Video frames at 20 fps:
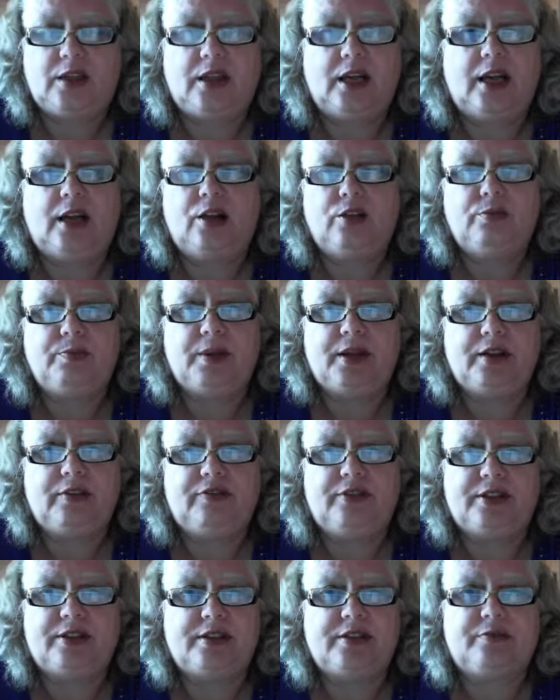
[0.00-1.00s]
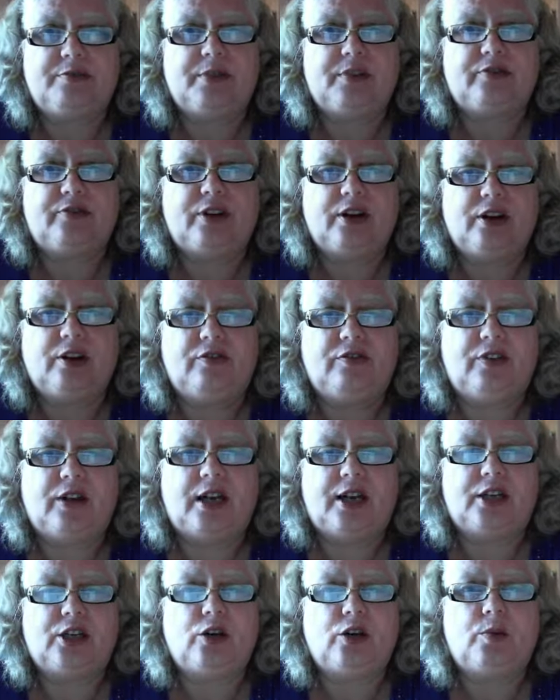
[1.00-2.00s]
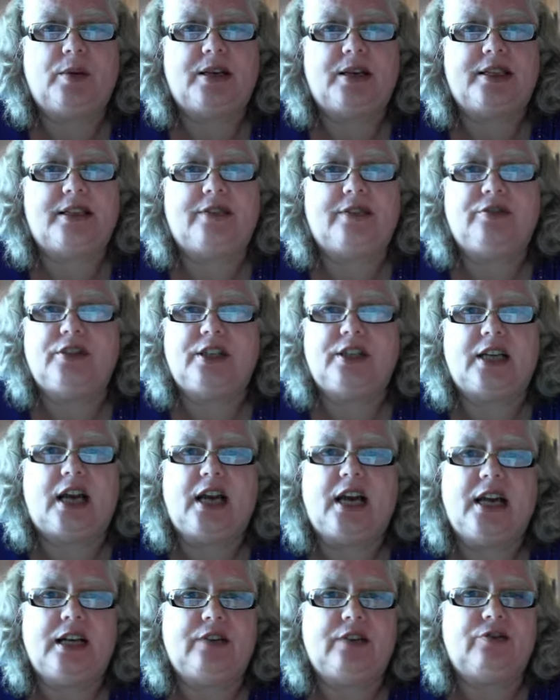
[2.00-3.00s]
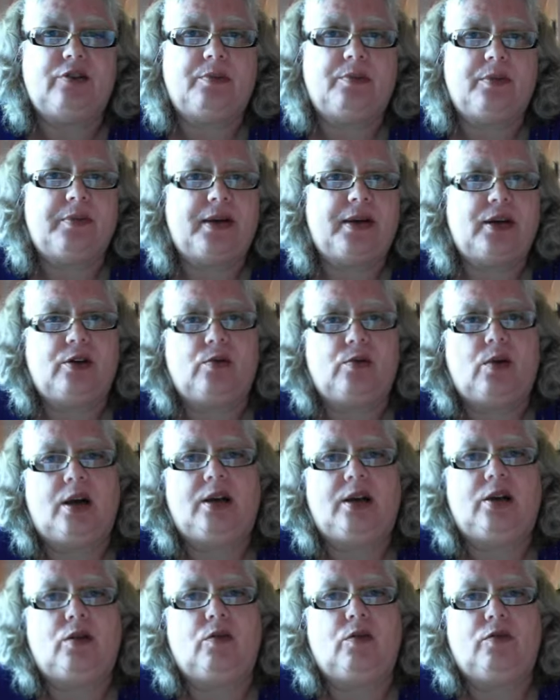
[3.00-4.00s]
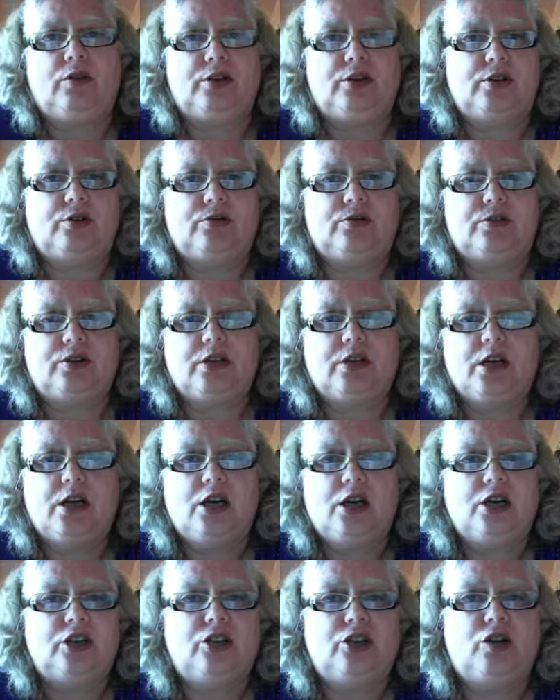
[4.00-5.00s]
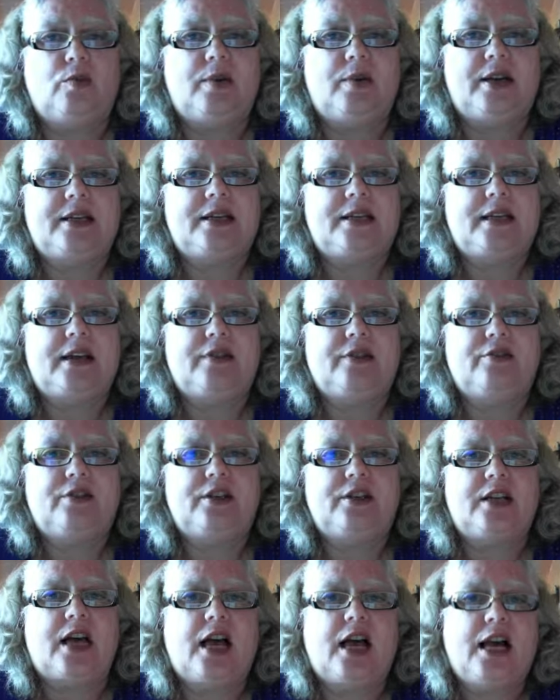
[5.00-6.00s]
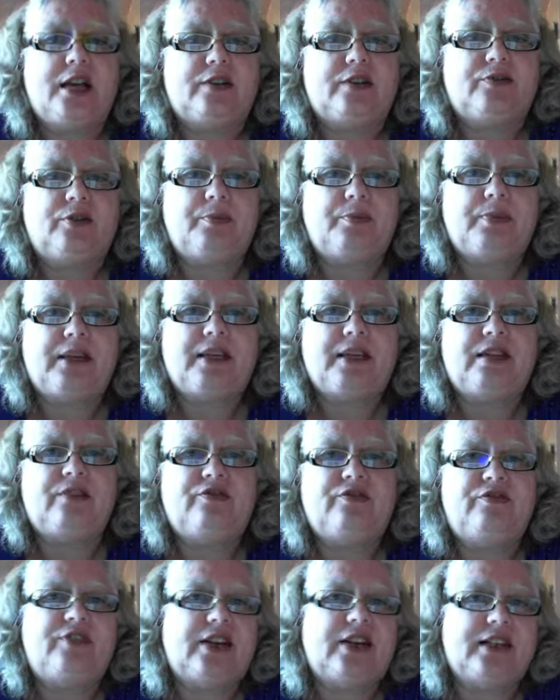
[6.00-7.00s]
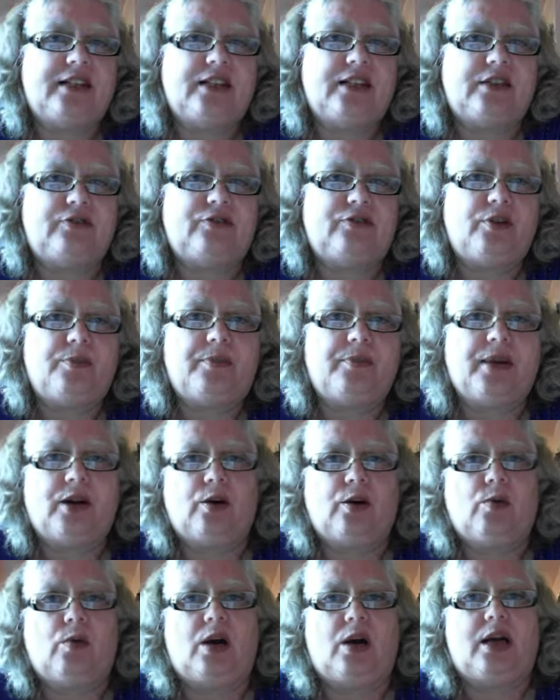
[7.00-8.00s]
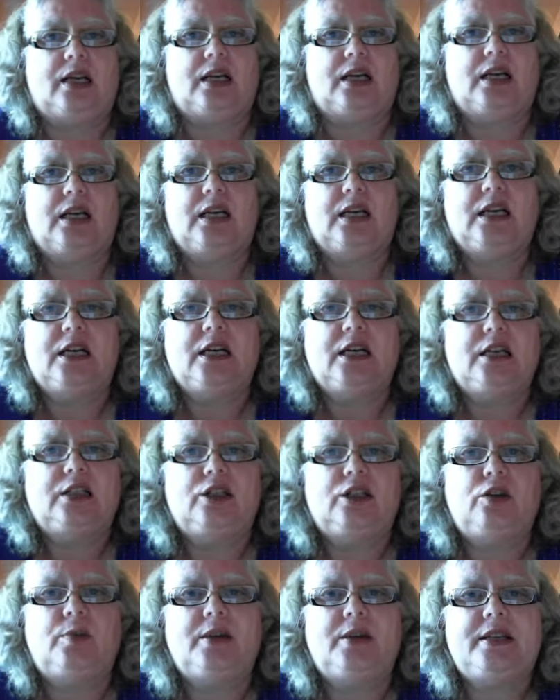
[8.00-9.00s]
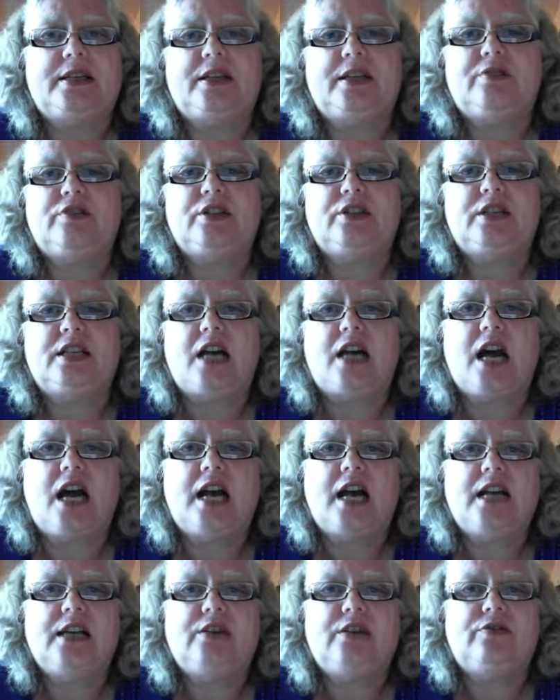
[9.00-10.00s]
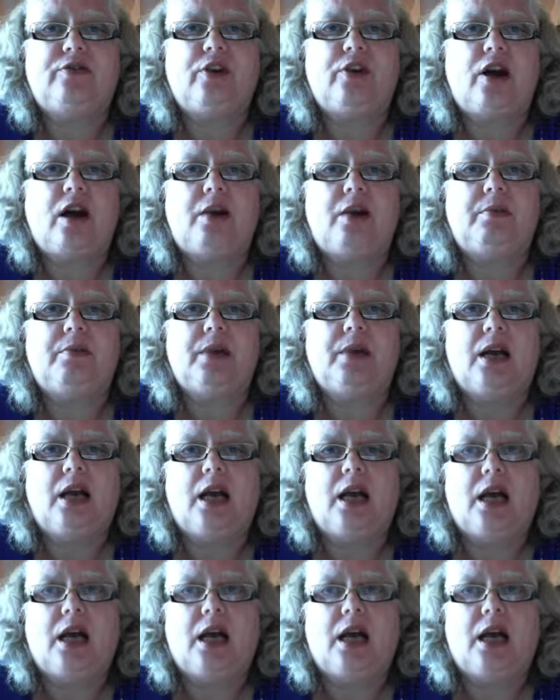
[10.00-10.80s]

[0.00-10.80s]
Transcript: the health benefits have been verified. Nobody's ever died from a marijuana overdose. Nobody's ever died from being infected from marijuana. Nobody's ever died from